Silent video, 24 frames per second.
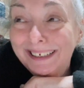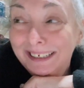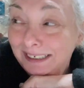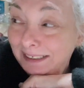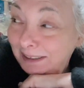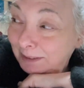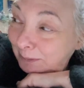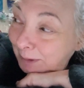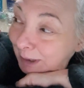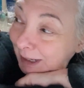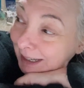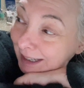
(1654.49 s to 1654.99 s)

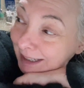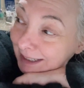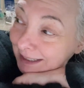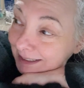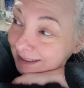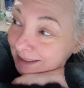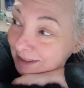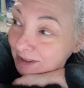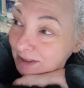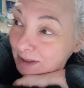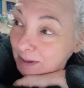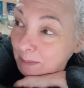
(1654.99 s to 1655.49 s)
anyway,
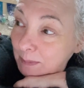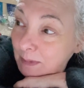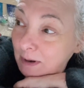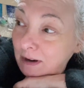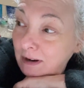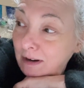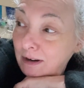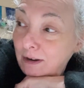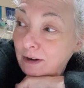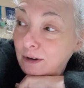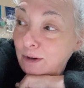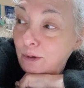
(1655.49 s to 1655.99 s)

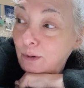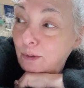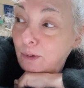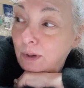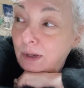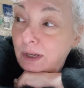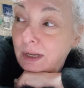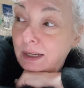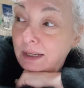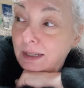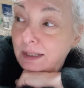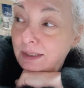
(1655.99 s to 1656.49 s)
Tomorrow
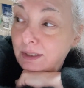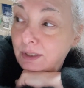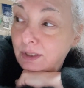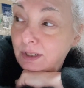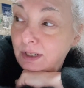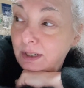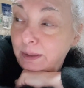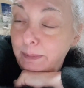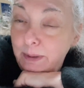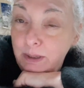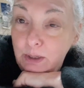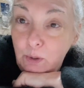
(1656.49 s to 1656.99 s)
is
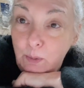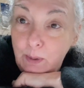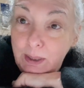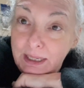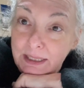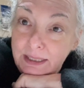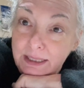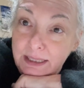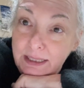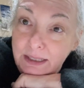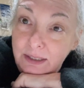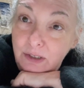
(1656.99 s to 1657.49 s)
going to be a
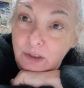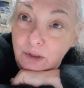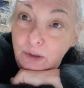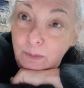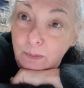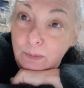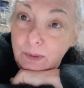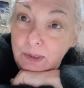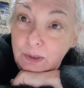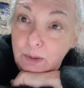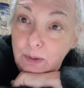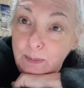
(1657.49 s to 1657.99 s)
quiet day at
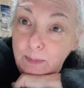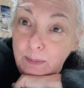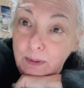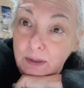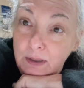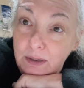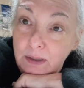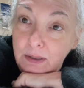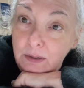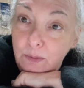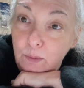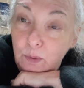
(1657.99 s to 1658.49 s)
home, so I'm
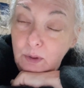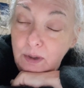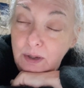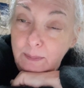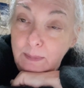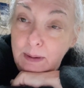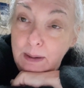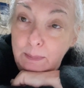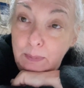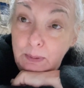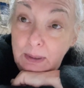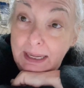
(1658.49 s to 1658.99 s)
going to work on
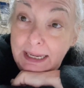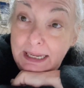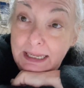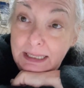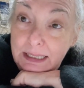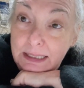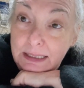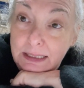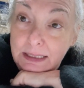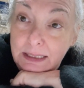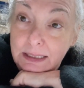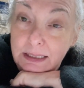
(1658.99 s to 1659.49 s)
my
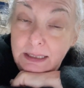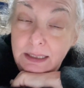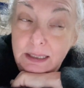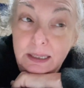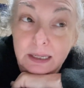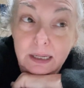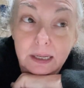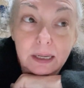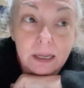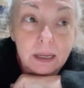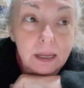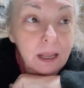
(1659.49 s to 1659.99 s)
blanket
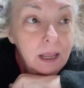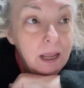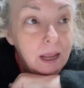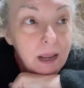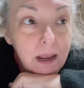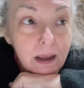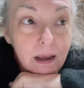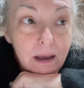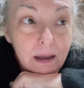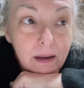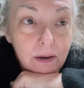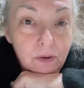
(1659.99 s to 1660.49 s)

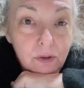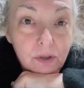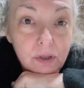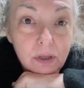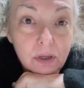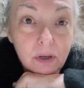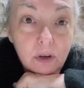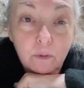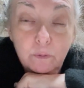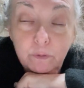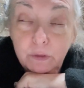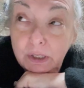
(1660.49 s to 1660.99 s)
and
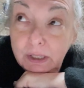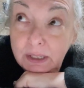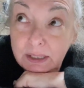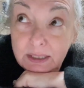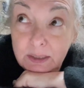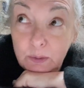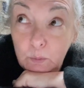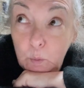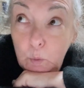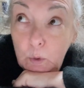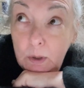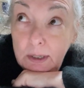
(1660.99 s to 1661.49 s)
hopefully get
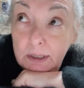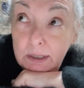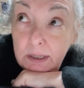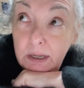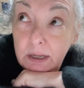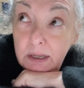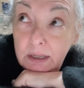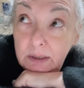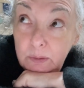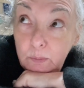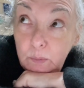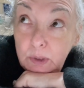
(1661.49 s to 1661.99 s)
some walking
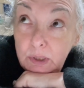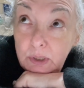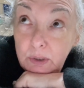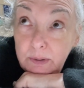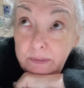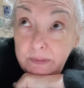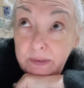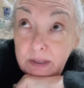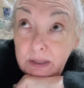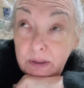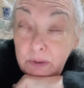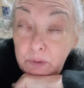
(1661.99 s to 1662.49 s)
in. We do
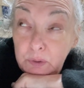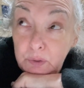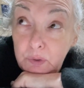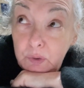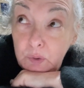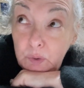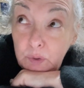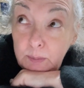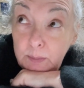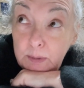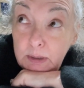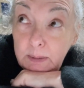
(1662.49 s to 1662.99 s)
have another
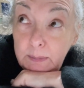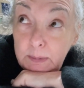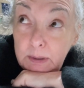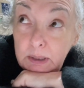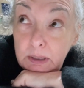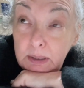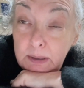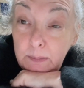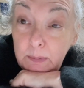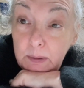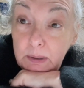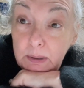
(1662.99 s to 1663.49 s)
storm coming
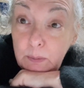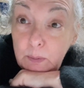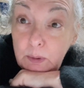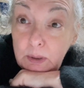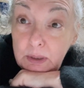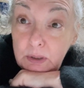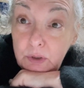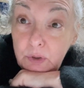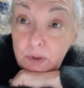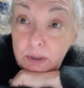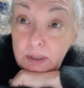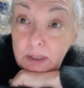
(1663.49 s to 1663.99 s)
in, but I want
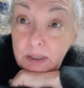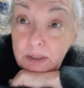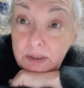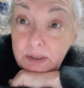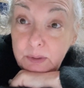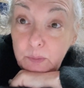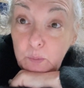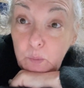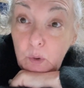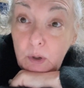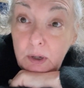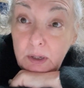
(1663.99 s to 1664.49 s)
to try to get
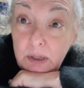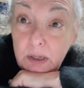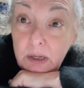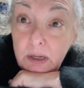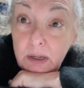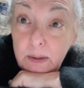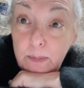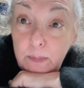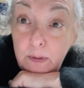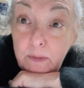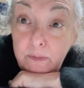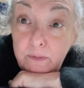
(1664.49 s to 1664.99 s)
some walking
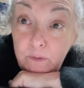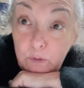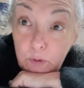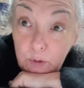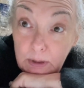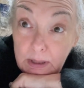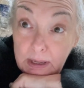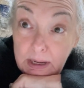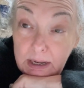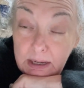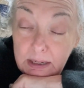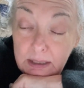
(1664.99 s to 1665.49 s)
in before
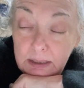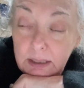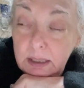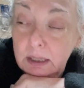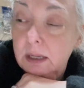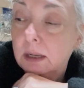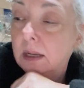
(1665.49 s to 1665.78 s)
that.